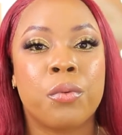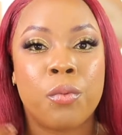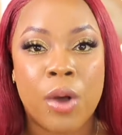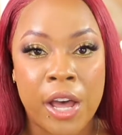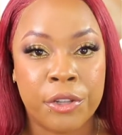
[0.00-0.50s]

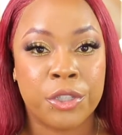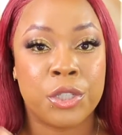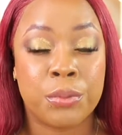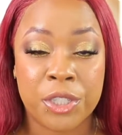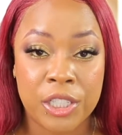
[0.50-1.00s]
while you're
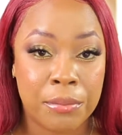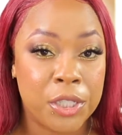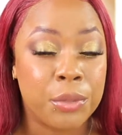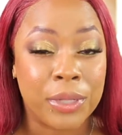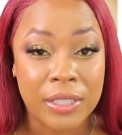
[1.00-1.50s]
switching in
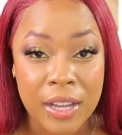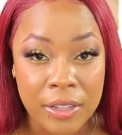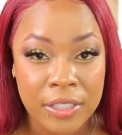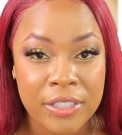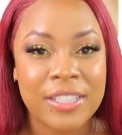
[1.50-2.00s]
between
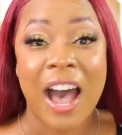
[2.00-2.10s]
colors.